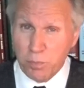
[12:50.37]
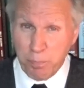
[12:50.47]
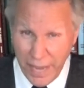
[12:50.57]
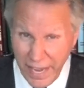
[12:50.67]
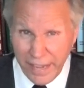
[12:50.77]

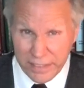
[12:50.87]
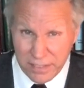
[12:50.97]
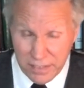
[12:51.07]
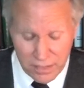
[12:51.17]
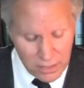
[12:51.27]
bad.
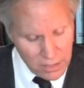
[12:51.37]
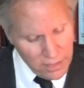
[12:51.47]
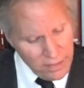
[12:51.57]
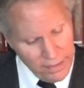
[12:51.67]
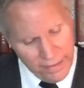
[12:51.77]

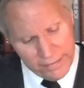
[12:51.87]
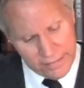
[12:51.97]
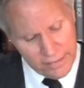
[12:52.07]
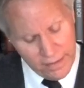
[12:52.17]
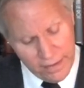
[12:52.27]

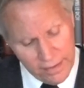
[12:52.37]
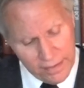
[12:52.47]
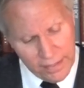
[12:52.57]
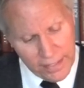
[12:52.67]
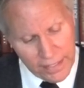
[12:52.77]

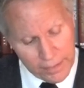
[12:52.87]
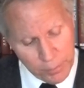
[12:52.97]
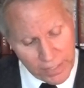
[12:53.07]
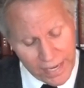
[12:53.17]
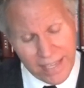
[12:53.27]

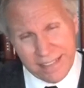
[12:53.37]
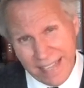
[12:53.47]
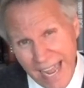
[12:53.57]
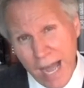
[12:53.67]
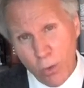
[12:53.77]
But I
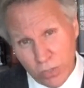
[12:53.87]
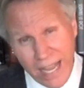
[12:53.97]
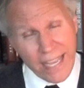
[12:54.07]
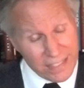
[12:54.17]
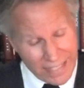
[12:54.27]

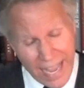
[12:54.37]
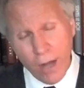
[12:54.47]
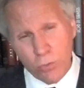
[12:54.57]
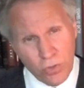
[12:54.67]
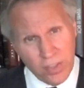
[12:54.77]

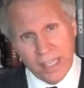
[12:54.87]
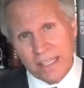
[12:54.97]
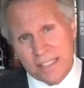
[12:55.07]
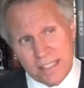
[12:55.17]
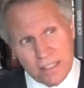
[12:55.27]
allowed
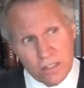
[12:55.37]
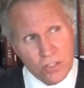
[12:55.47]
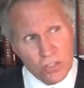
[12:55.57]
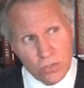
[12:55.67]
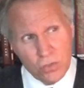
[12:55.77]
this
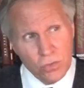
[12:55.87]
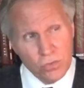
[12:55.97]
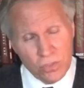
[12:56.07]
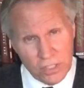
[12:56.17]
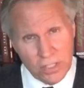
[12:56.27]

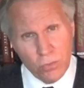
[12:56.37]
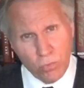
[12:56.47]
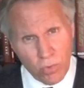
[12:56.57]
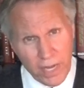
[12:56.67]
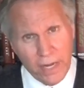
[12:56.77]
to
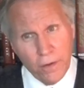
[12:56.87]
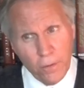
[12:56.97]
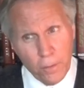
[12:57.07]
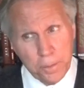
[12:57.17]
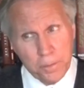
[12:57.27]

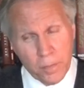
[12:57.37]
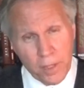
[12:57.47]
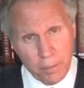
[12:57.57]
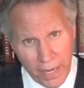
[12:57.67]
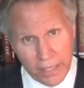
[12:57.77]
derail
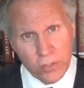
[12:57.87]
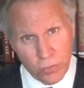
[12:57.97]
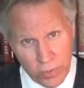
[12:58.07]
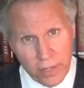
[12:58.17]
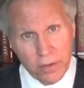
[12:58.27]
my
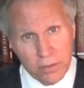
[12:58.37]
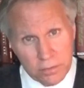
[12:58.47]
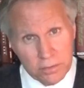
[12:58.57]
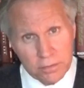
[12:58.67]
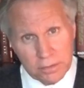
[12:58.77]
career,
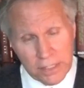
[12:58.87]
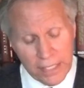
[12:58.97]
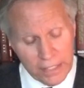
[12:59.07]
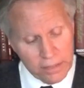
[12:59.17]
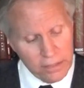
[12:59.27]

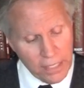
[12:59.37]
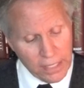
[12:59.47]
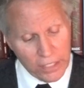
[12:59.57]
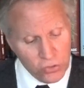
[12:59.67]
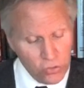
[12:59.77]
and
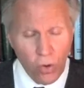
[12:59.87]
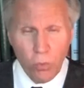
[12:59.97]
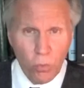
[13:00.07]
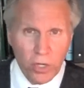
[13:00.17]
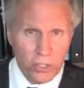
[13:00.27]
I
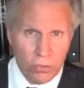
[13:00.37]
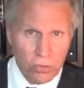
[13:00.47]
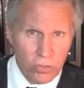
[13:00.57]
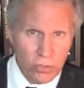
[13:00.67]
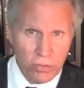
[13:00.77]
don't want you
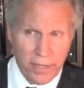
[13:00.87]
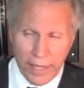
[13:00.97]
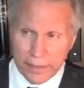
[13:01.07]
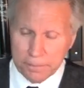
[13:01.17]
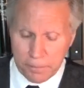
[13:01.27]
to do
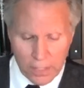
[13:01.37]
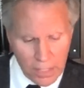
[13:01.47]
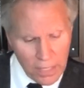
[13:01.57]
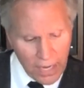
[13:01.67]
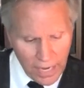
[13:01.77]
that.
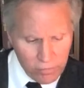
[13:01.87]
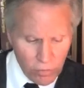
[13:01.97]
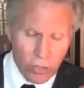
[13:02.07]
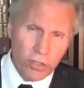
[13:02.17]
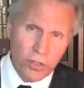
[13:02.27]
I've
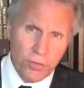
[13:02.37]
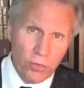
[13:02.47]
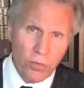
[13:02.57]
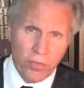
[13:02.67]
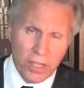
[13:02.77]
learned a
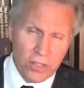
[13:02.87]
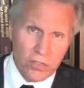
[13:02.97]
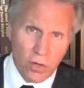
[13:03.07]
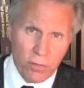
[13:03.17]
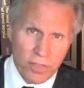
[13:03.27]
few
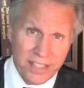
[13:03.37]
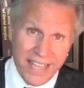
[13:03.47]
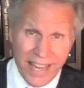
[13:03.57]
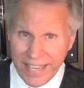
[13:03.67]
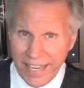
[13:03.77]
things over the
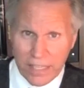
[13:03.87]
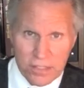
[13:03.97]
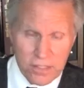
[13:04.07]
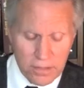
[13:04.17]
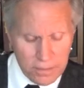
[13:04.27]

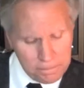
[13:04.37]
decades,